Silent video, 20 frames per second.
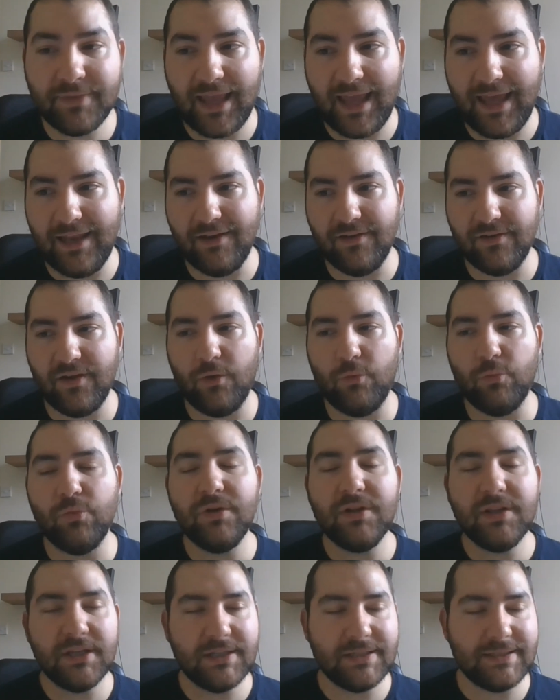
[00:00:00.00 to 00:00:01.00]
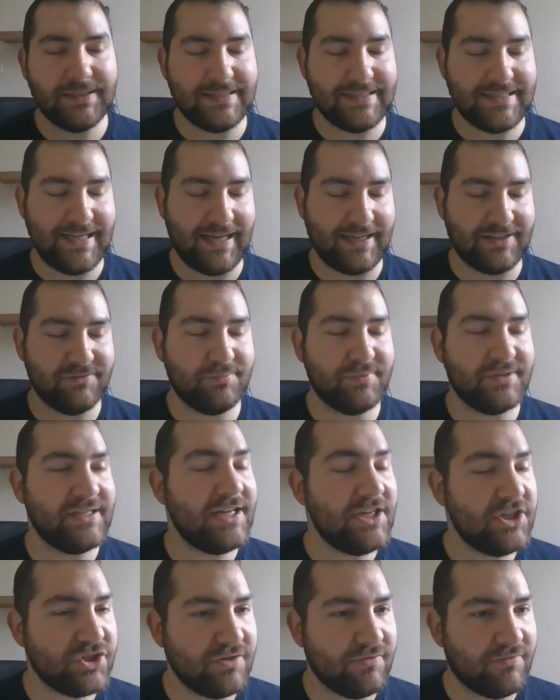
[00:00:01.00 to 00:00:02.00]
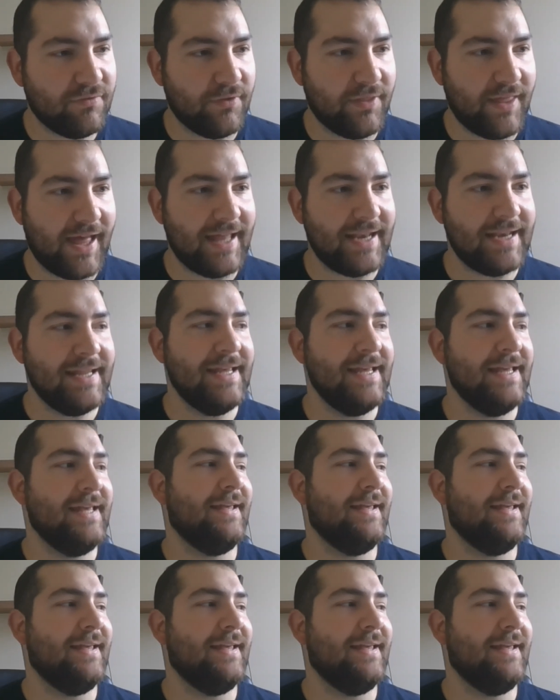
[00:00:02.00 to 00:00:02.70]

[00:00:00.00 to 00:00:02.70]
And a really good explanation for that